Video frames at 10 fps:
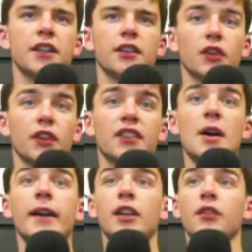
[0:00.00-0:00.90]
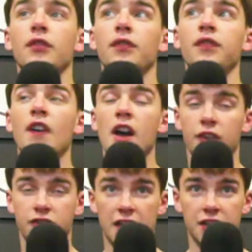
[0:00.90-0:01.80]
So this is Albania's
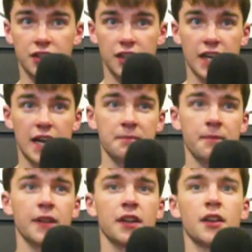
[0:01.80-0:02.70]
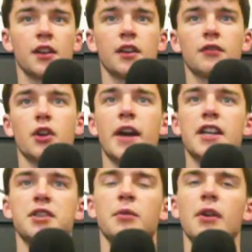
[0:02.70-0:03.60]
first change of the game.
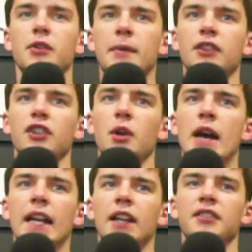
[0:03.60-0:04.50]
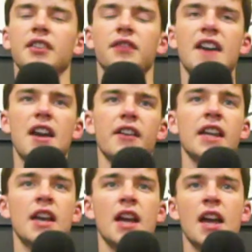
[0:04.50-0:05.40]
Croatia were the ones who made two, and it is Seferi,
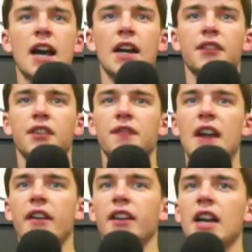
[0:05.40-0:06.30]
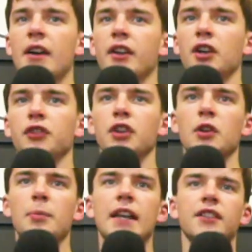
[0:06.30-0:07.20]
and Seferi is coming on to
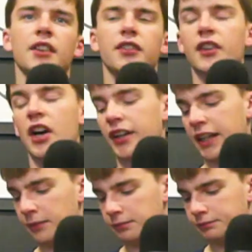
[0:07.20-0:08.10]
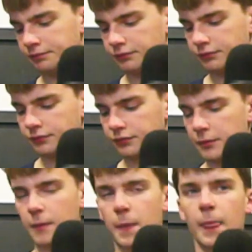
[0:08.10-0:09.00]
replace Asani.
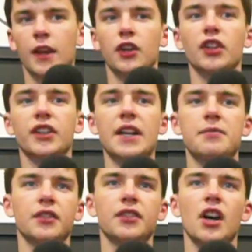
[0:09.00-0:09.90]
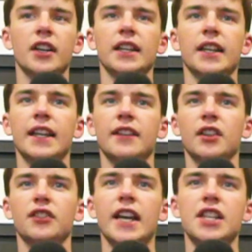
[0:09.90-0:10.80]
Good game for Asani. He's
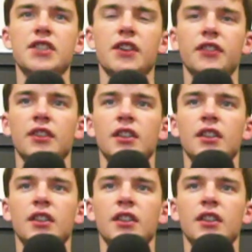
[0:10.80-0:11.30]
looked dangerous.